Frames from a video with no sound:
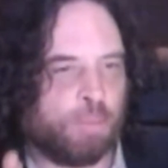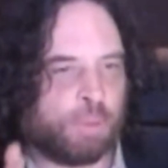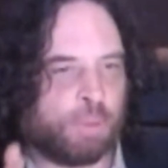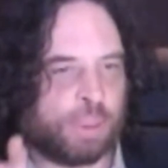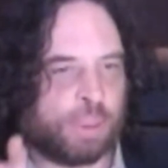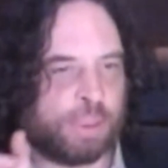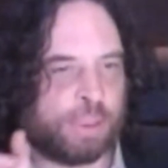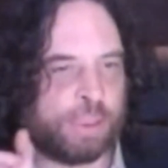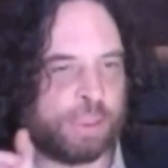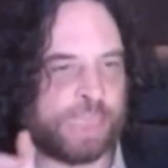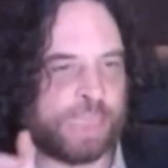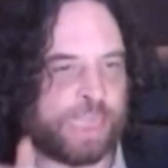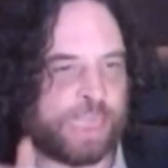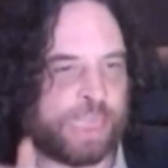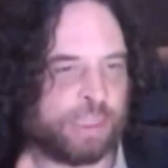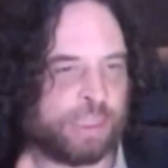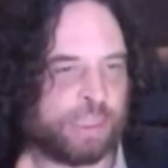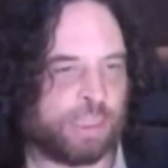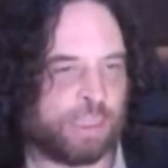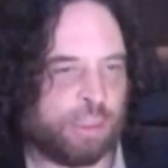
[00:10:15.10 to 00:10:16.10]
Uh,
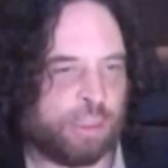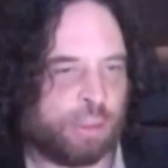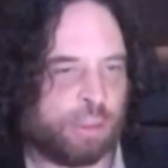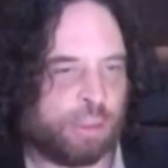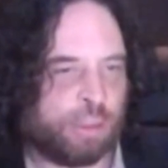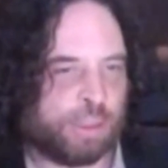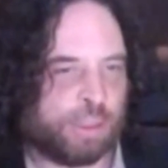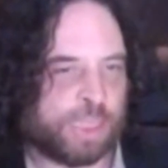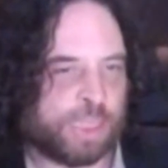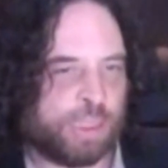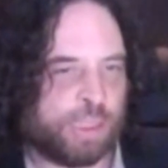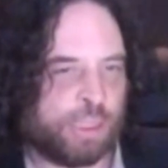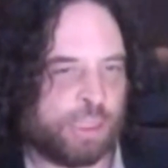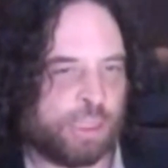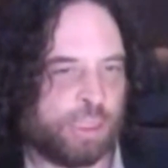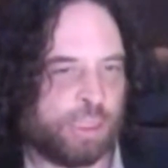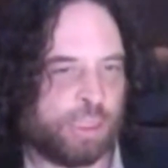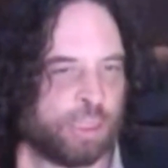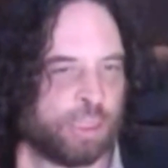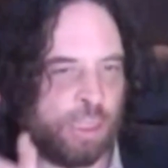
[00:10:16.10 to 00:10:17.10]

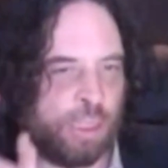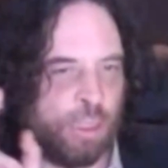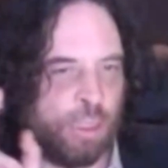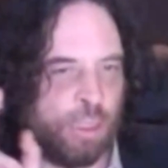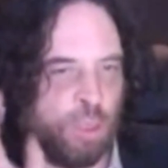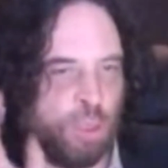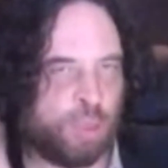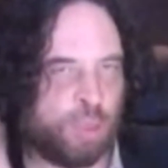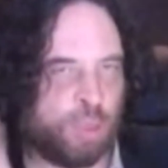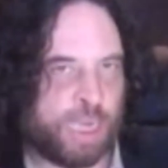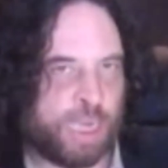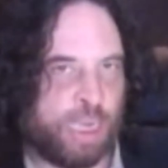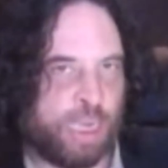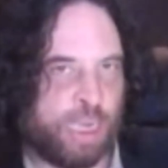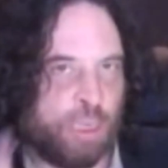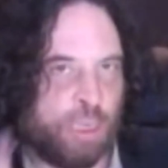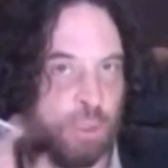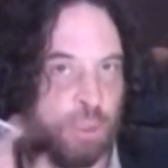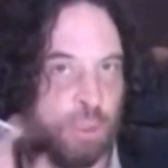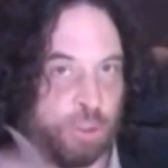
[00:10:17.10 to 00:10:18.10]
Candy,
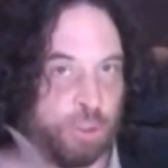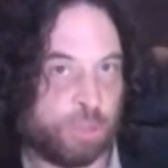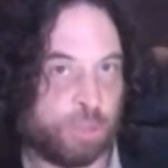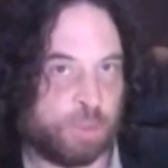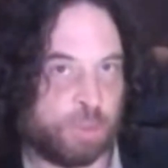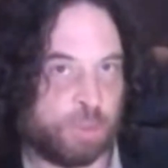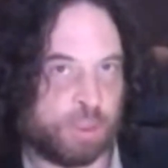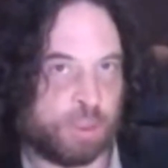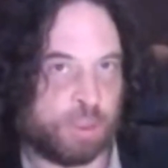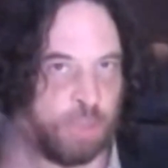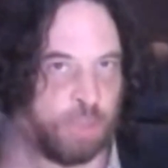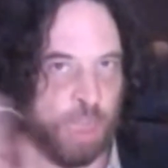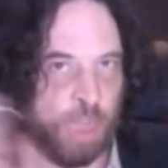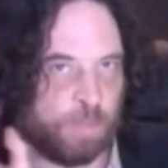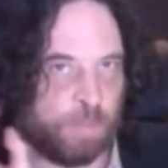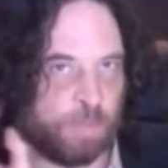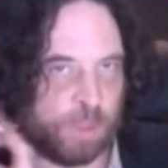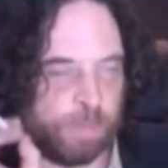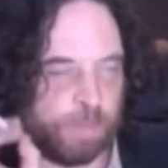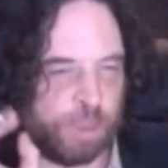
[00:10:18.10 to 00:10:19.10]
the UK
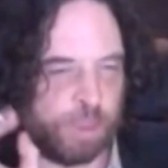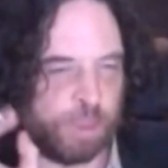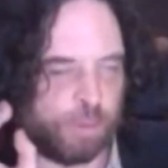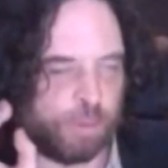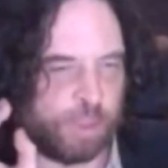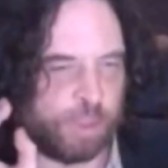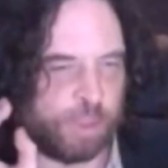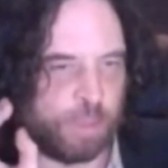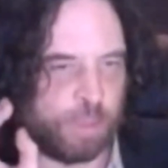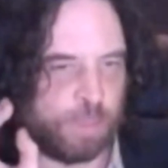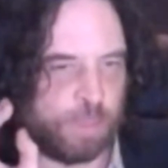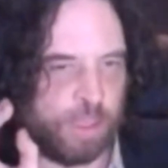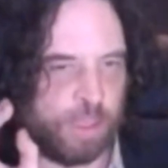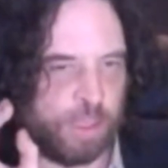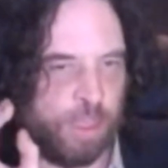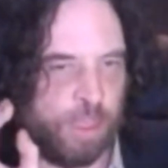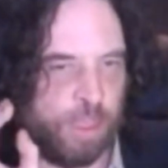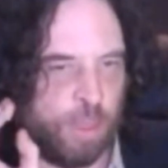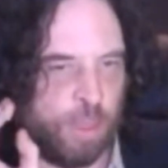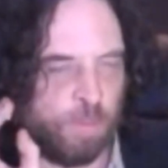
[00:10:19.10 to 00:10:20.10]

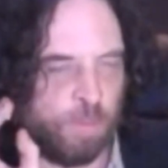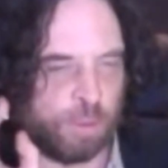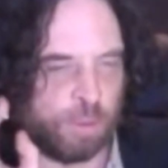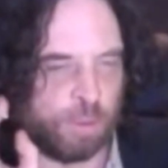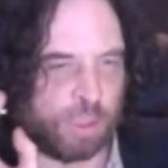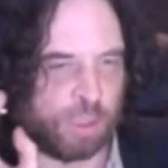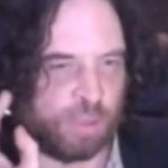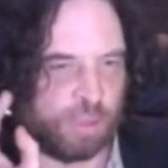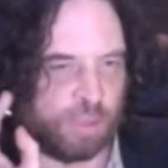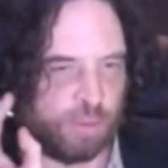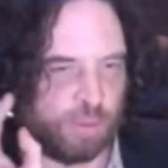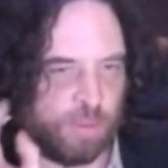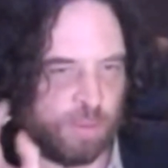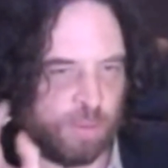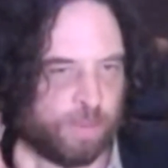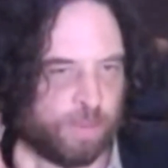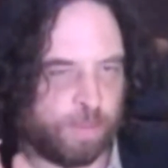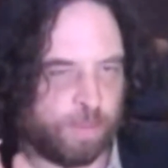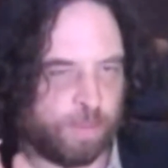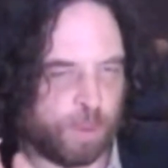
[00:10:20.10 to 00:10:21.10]
subsidiary company,
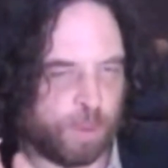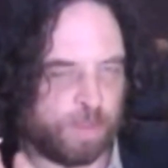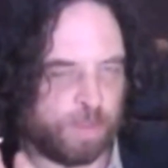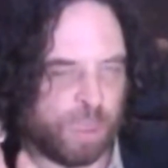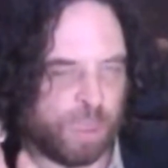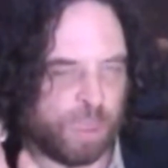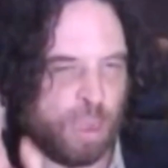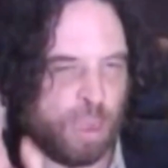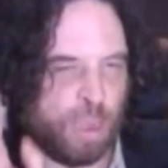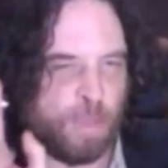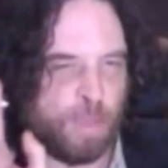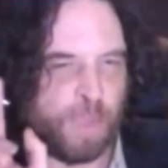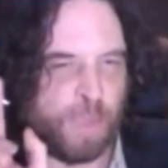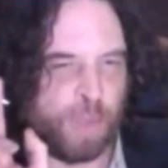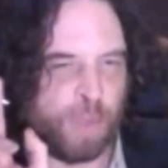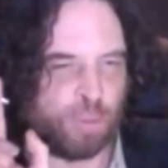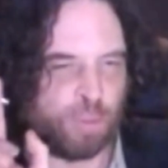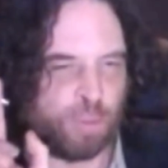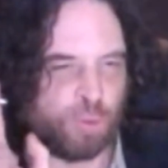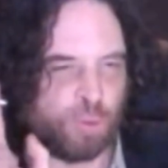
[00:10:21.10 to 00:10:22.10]
was extremely
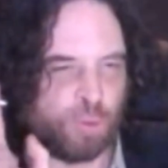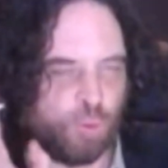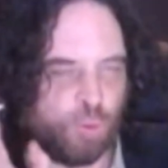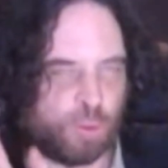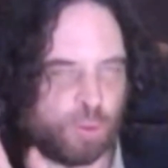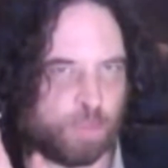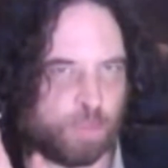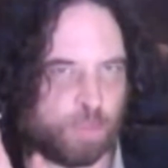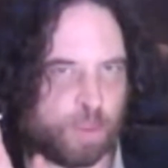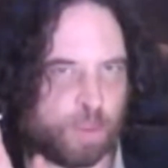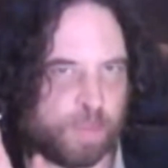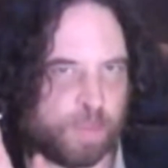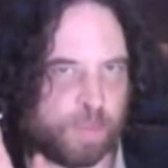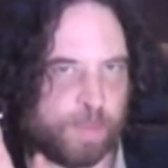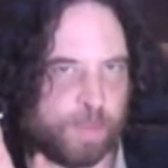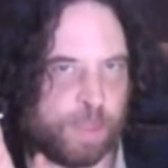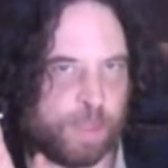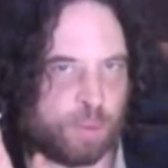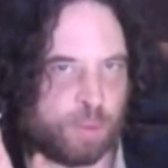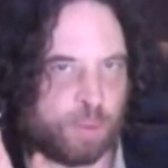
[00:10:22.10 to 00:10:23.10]
popular, but it was
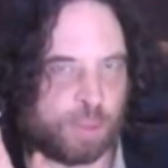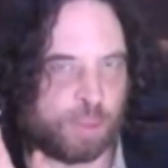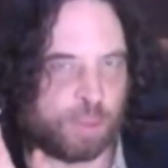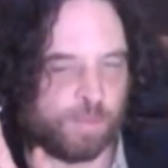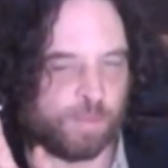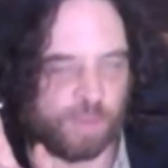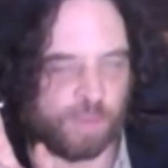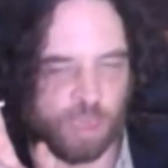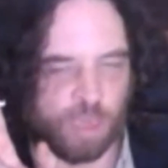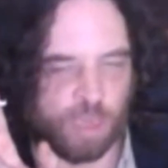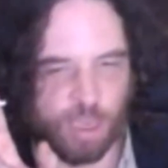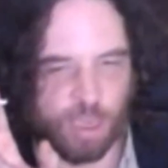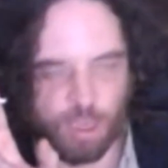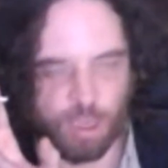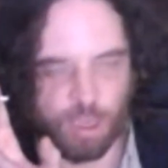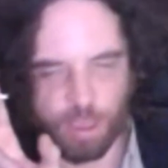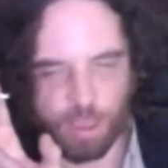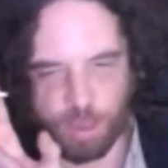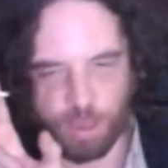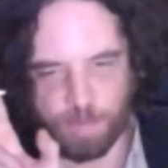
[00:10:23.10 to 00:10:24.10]
also popular because of
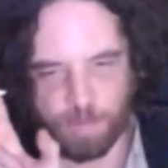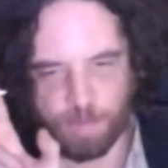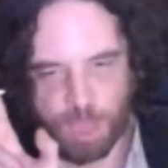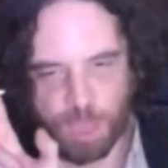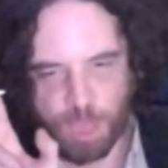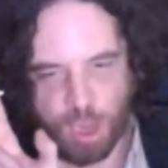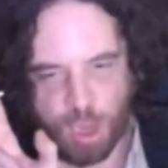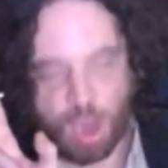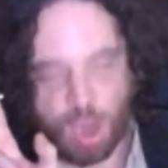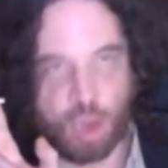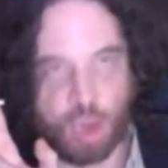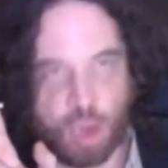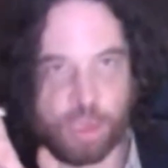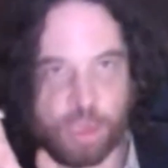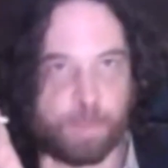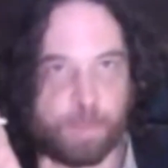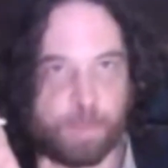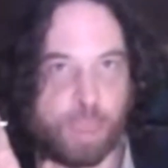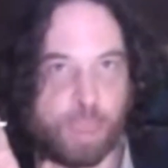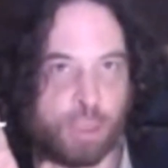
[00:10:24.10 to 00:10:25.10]

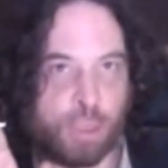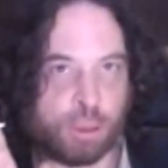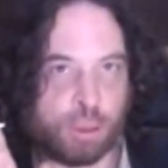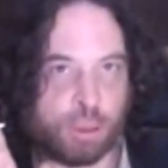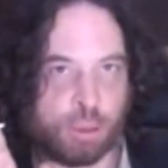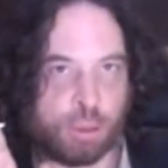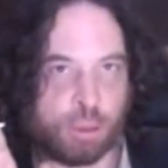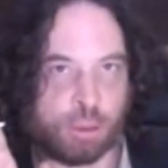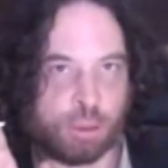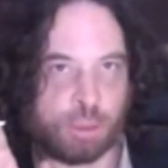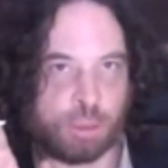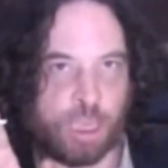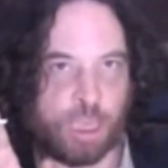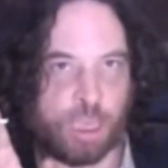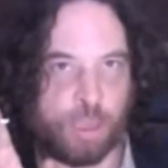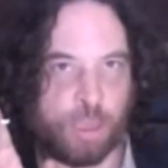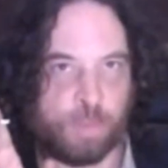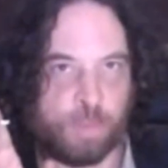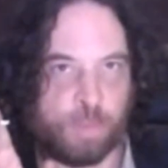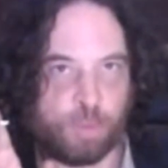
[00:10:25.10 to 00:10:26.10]
hire
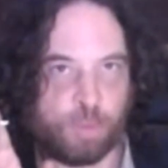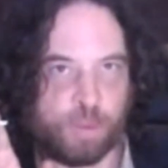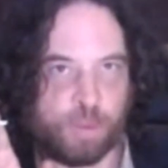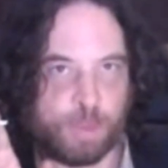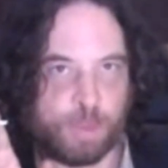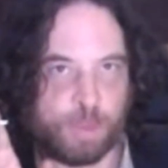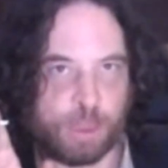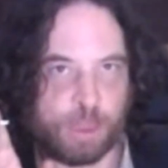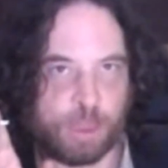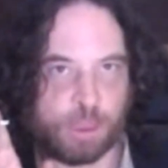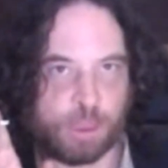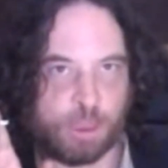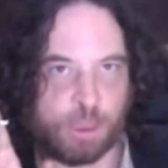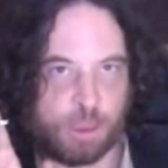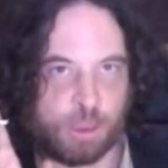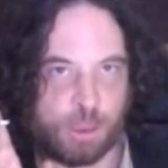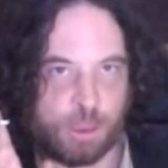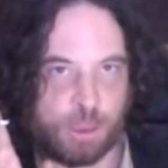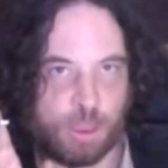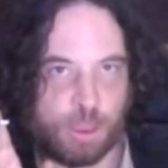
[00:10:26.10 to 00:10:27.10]
purchase
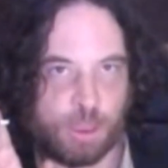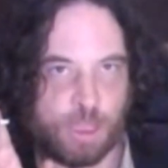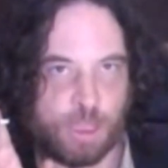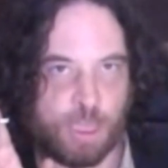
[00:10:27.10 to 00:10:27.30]
agreements.